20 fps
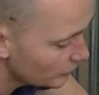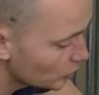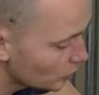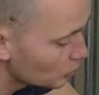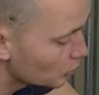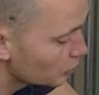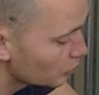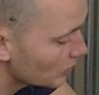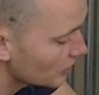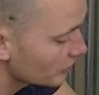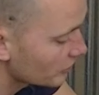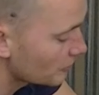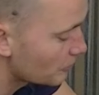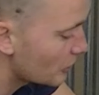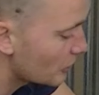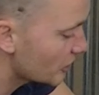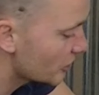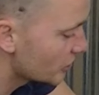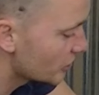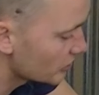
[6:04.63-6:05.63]
you would want the
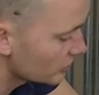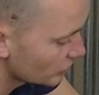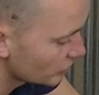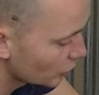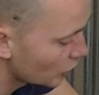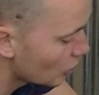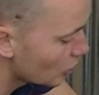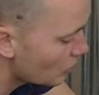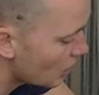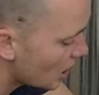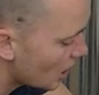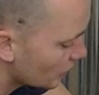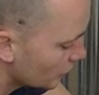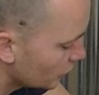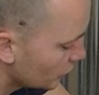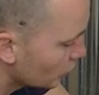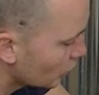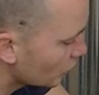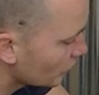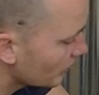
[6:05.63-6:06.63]
pressure to go out, you
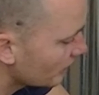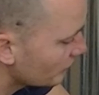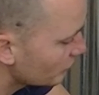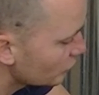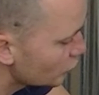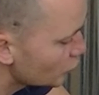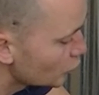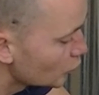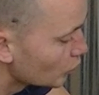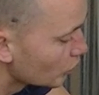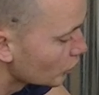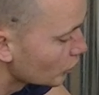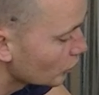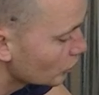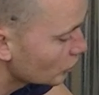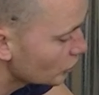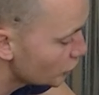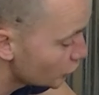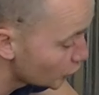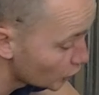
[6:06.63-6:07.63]
don't have to
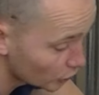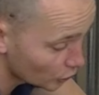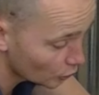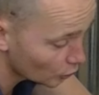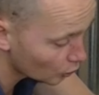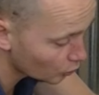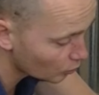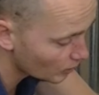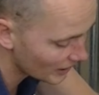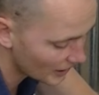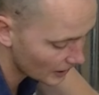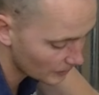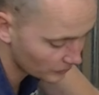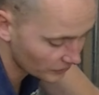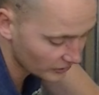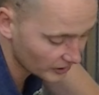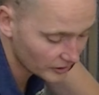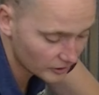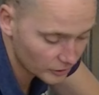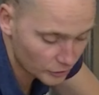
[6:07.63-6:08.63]
shoot it all the way empty.
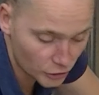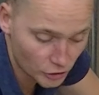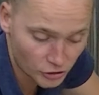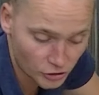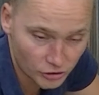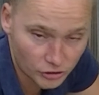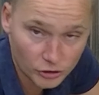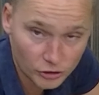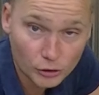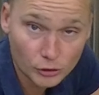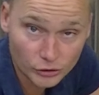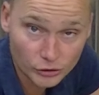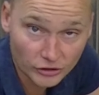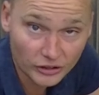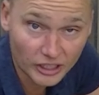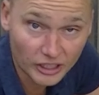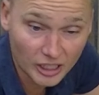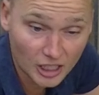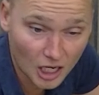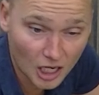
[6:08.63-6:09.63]
You just use the
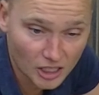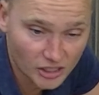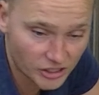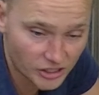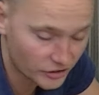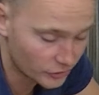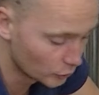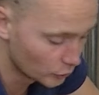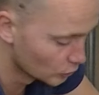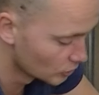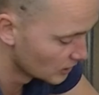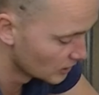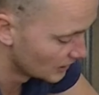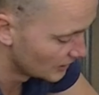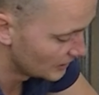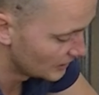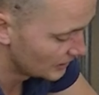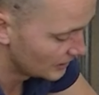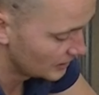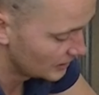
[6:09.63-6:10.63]
degaussing tool,
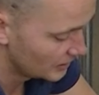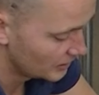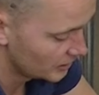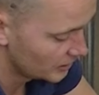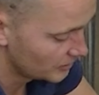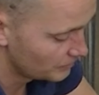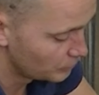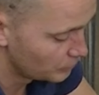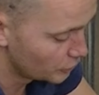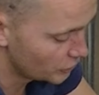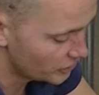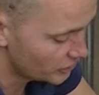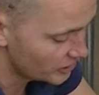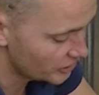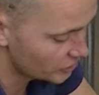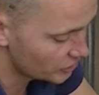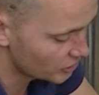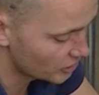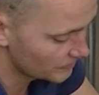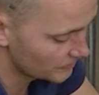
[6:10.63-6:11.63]
push
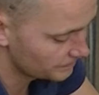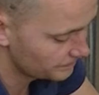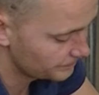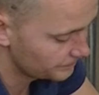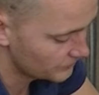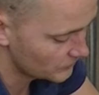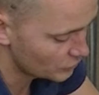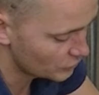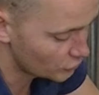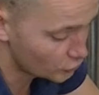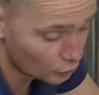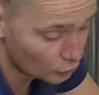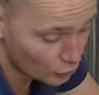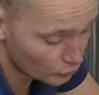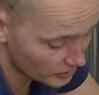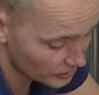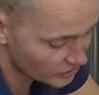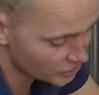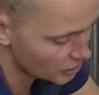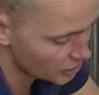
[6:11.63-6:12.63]
this on, screw
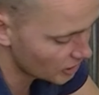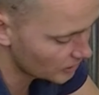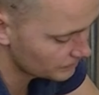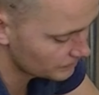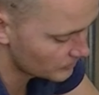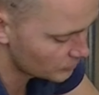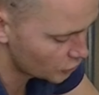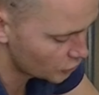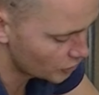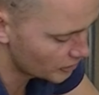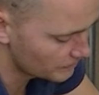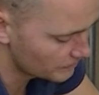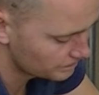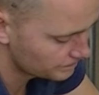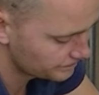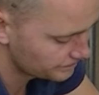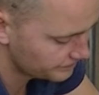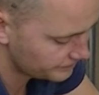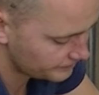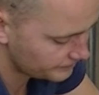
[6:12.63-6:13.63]
this on, sorry,
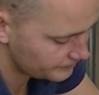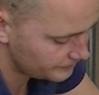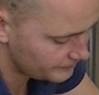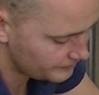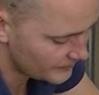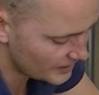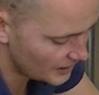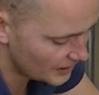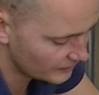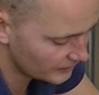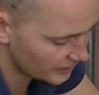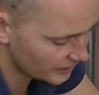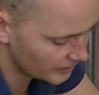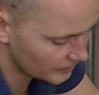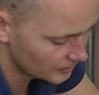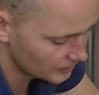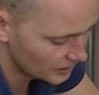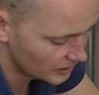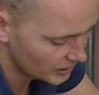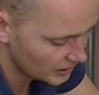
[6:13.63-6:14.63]
and then
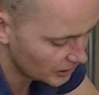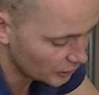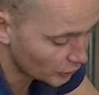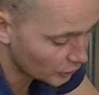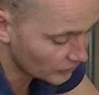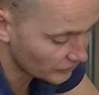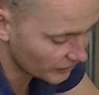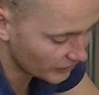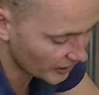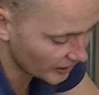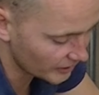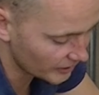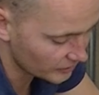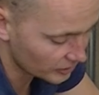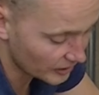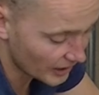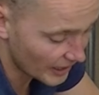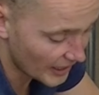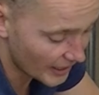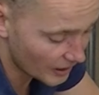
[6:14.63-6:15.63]
you can take
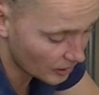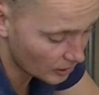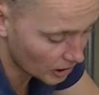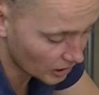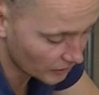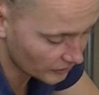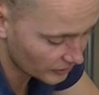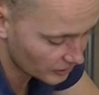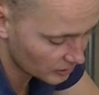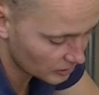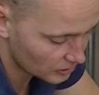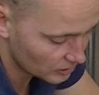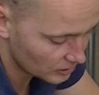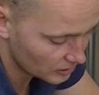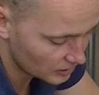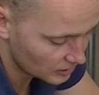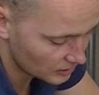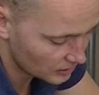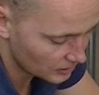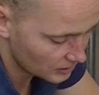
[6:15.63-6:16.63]
the air out
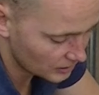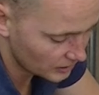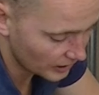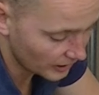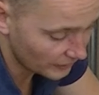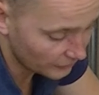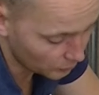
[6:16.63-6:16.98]
if